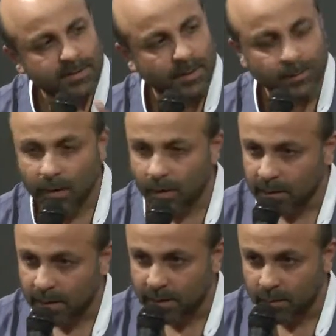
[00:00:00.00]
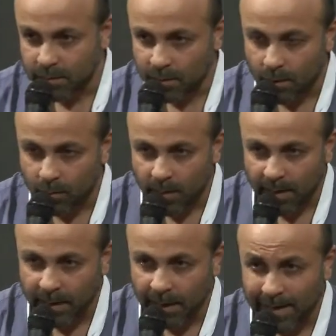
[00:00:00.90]
something or the other was not
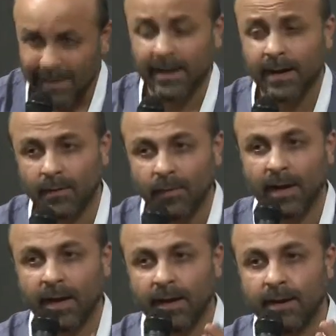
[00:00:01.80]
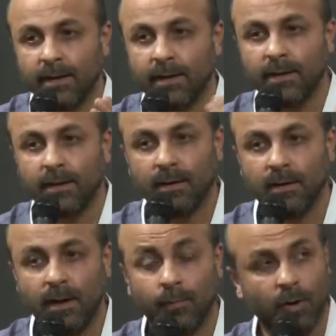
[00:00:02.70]
working. And at the end, when I
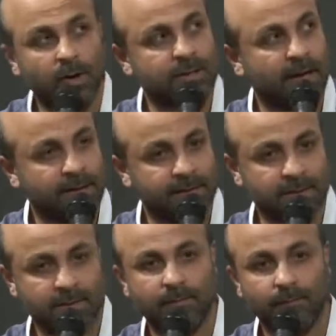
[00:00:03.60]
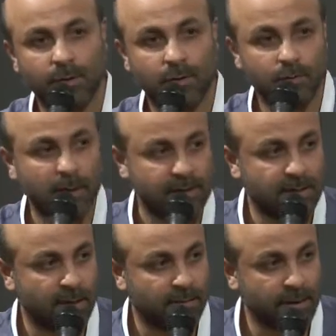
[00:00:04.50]
apologized to
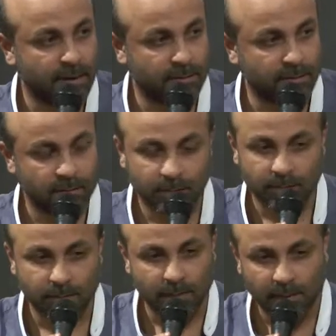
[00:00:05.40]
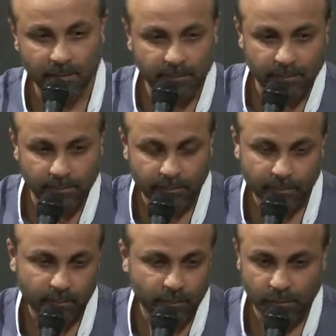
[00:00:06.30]
myself and to
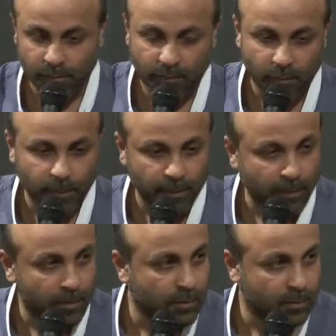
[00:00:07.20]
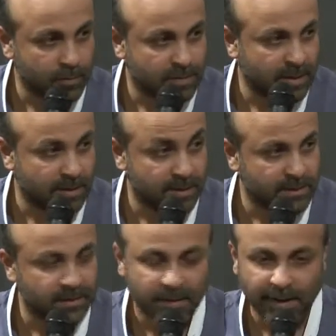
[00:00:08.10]
a few people who said
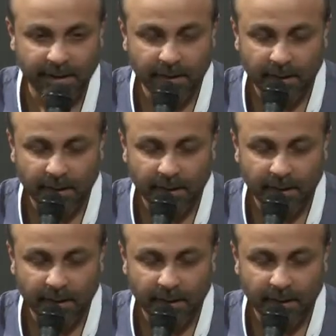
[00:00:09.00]
this is great,